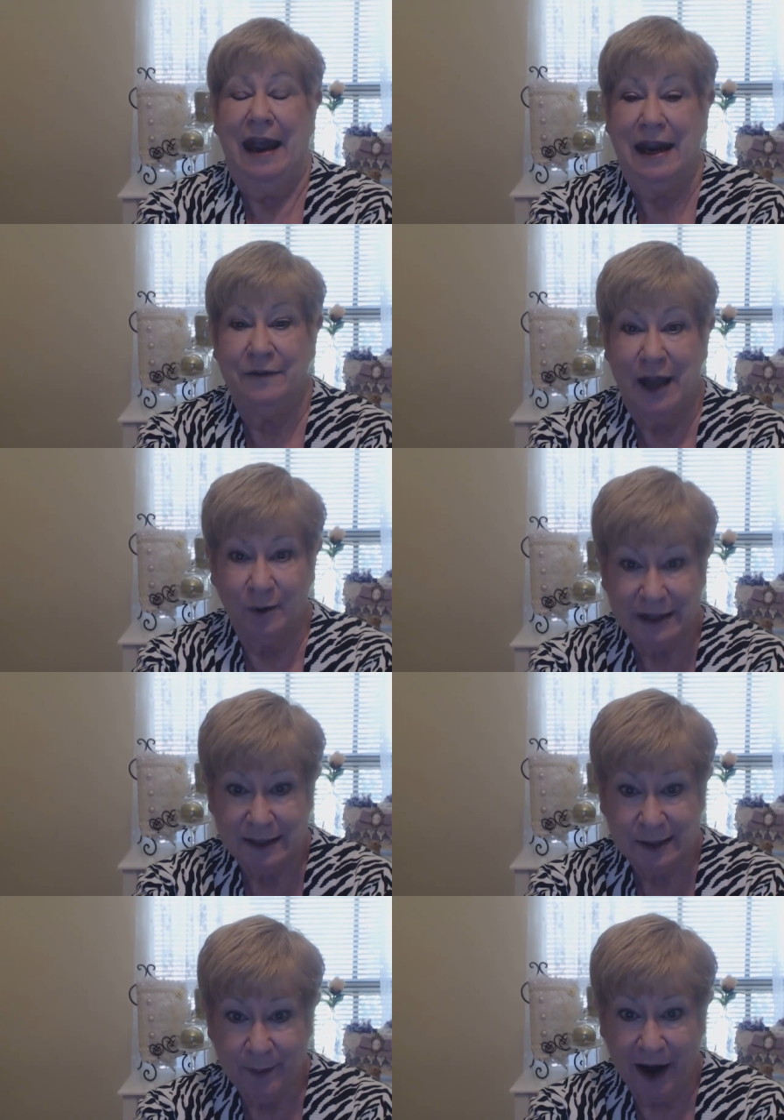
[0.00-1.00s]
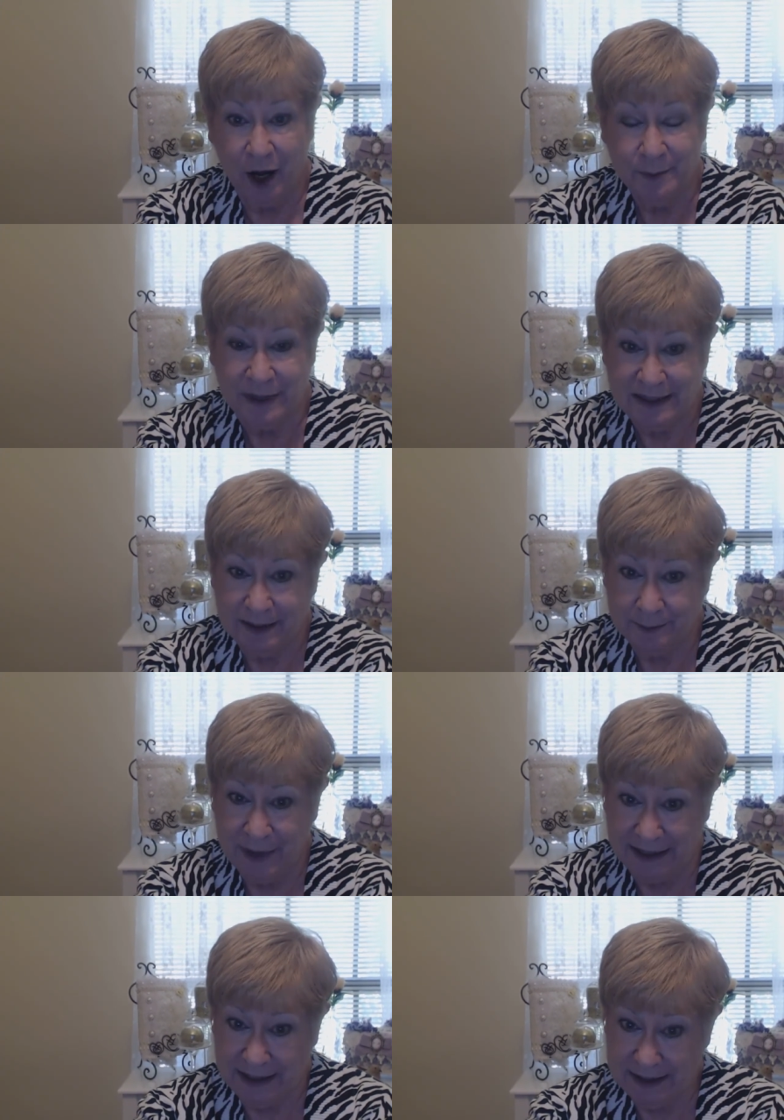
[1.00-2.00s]
And that was inspired
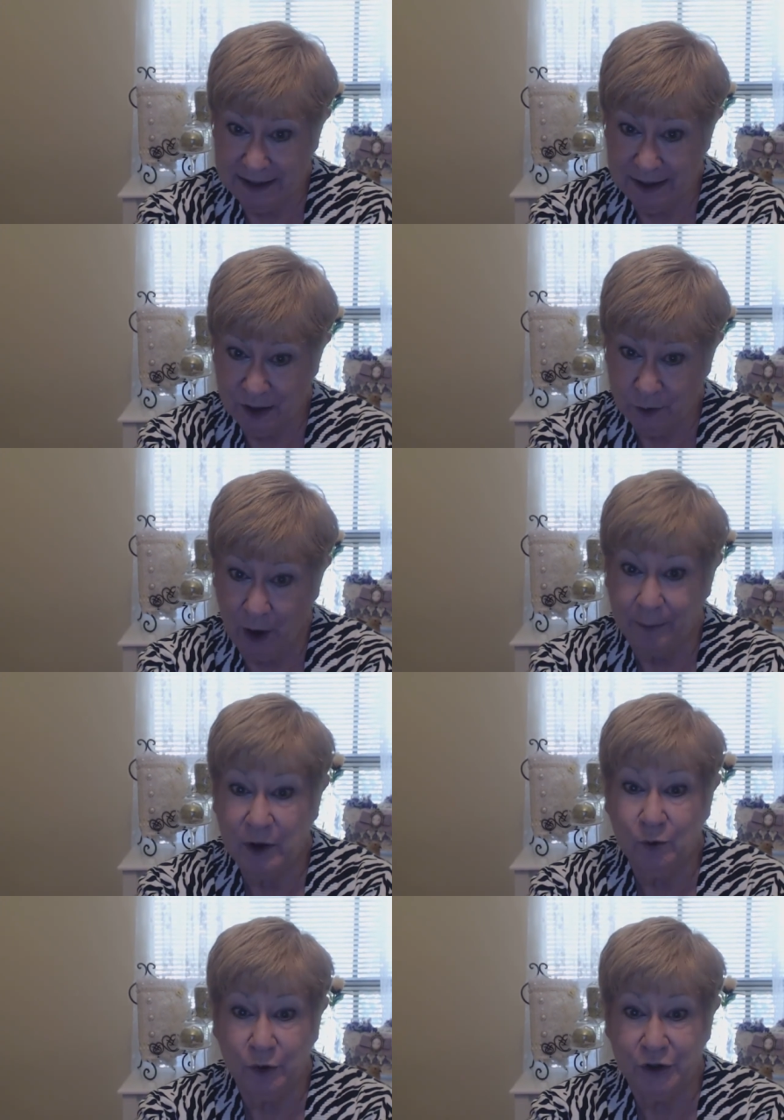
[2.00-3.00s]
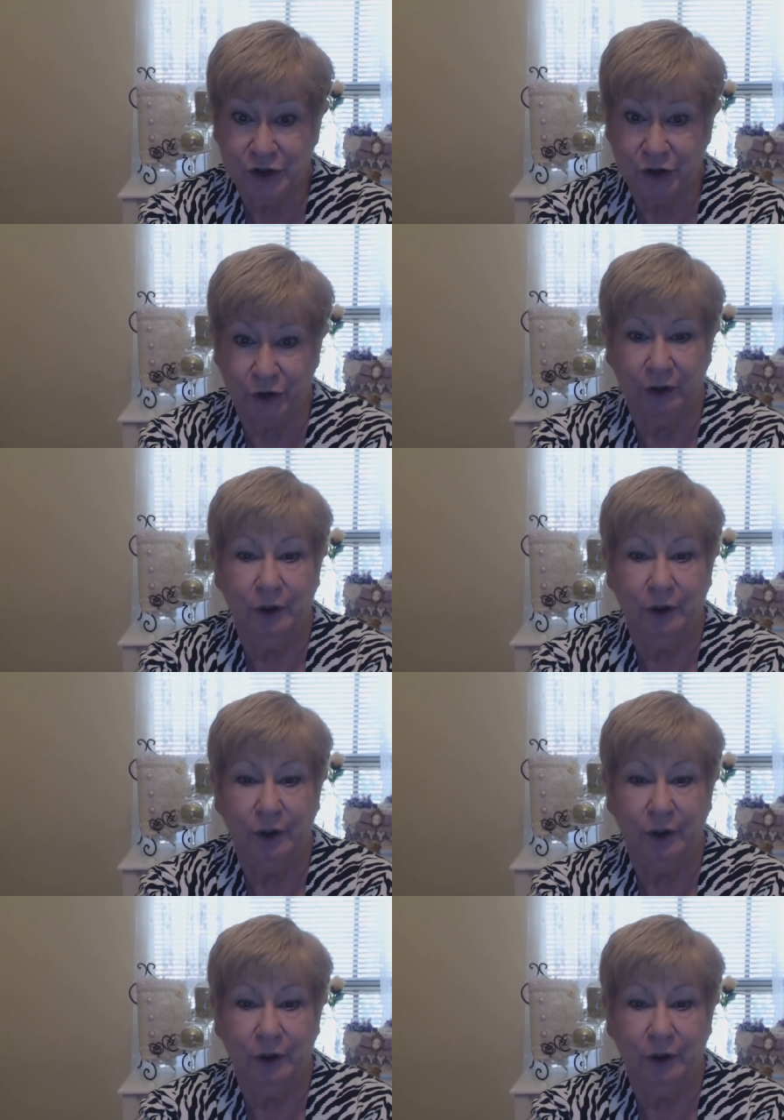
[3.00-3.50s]
by DC Scrapping Rooster,